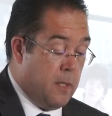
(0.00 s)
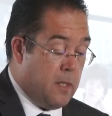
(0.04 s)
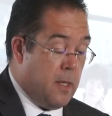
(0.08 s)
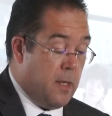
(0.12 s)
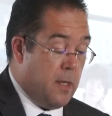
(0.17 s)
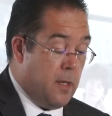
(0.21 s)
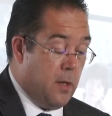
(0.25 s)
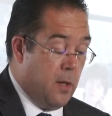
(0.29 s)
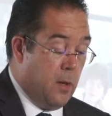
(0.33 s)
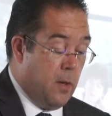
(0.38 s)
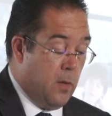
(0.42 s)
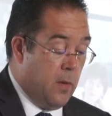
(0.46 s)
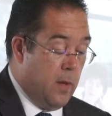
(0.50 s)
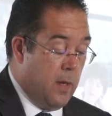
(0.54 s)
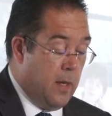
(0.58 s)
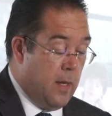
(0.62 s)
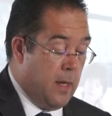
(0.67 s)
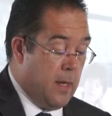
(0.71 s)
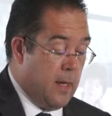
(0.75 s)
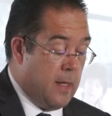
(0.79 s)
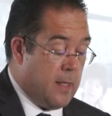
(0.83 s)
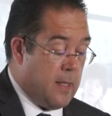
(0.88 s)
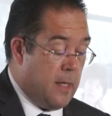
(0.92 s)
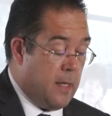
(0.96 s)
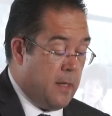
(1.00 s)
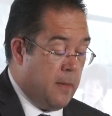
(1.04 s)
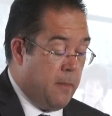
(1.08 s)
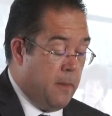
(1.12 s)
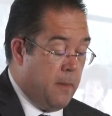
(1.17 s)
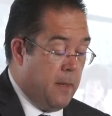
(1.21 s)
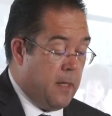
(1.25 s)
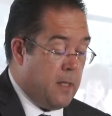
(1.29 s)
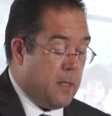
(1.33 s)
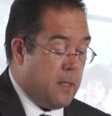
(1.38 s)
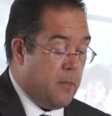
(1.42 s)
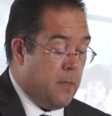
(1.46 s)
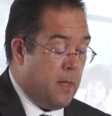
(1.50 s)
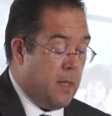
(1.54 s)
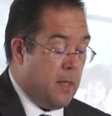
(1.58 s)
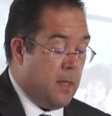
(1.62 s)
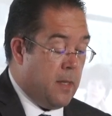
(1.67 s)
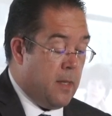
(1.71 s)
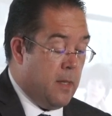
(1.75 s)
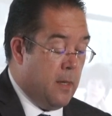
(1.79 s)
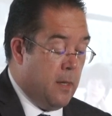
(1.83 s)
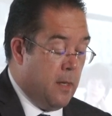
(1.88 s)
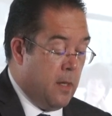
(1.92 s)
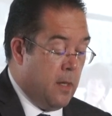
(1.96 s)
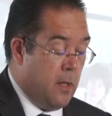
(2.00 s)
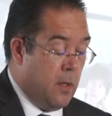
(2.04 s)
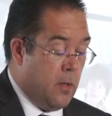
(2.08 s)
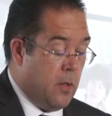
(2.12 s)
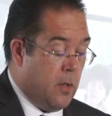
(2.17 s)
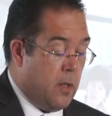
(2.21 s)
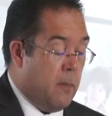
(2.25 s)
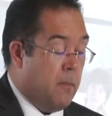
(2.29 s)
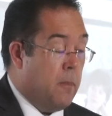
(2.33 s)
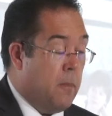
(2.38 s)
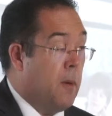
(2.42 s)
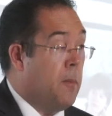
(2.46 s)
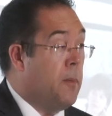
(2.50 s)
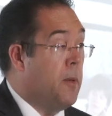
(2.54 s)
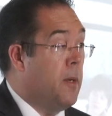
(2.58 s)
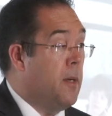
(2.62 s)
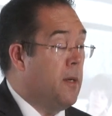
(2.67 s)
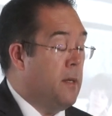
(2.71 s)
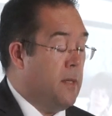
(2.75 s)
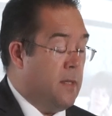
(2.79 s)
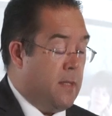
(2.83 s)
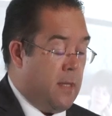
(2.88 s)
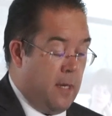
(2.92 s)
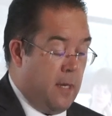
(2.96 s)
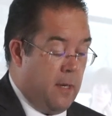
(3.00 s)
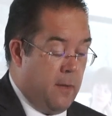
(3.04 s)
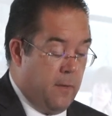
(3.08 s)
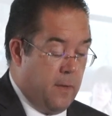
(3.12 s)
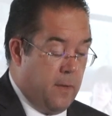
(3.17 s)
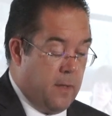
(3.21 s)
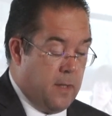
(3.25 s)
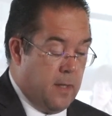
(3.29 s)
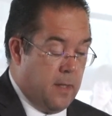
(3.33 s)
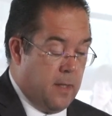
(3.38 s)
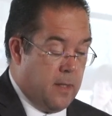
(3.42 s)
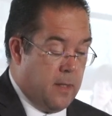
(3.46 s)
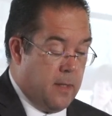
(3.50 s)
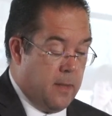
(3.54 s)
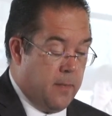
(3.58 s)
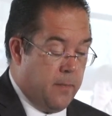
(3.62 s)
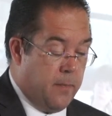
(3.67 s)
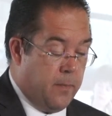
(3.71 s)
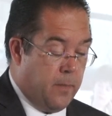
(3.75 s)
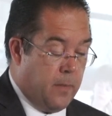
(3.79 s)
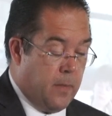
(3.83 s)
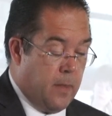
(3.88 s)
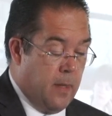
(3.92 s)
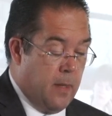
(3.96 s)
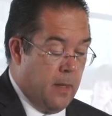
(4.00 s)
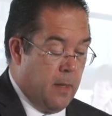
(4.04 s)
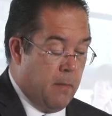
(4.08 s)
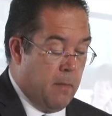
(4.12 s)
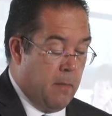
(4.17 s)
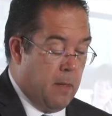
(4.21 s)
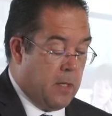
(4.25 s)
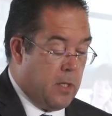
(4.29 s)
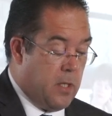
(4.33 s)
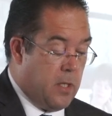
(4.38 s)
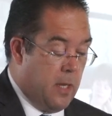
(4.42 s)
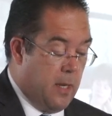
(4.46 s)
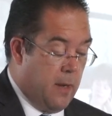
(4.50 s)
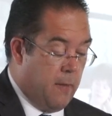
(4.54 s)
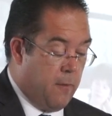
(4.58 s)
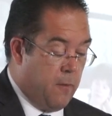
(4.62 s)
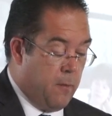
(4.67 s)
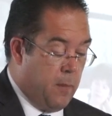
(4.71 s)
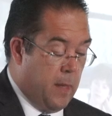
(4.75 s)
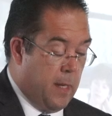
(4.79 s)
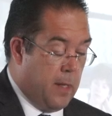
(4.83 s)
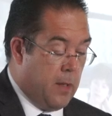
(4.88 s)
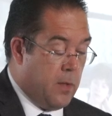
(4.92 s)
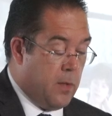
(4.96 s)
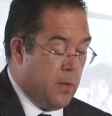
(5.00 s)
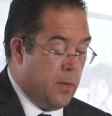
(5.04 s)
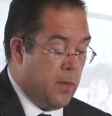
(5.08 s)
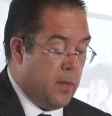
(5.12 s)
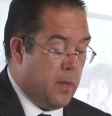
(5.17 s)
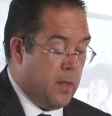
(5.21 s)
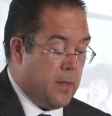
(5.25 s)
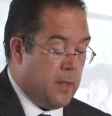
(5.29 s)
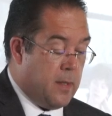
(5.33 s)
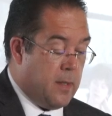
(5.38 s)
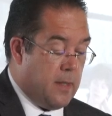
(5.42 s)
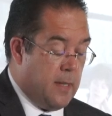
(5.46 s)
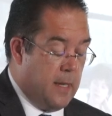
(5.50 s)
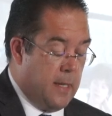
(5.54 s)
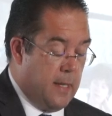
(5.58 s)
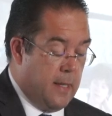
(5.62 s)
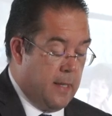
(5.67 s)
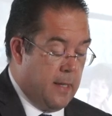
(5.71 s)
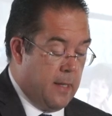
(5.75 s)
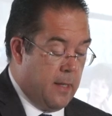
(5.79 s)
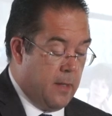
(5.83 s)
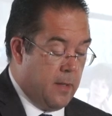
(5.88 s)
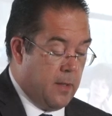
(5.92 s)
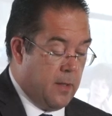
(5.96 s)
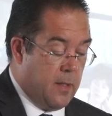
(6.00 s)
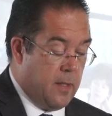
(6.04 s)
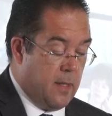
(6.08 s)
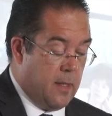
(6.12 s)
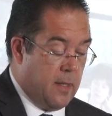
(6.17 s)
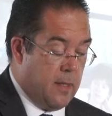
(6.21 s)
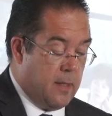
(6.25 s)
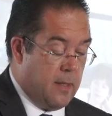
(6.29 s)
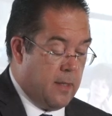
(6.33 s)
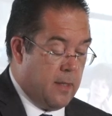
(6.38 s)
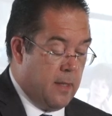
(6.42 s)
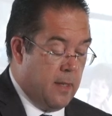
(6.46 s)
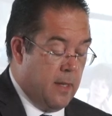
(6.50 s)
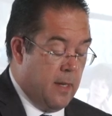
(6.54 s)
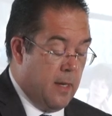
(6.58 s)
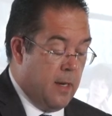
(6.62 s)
only as a replacement to the popular site visits, much loved by tourists and enthusiasts.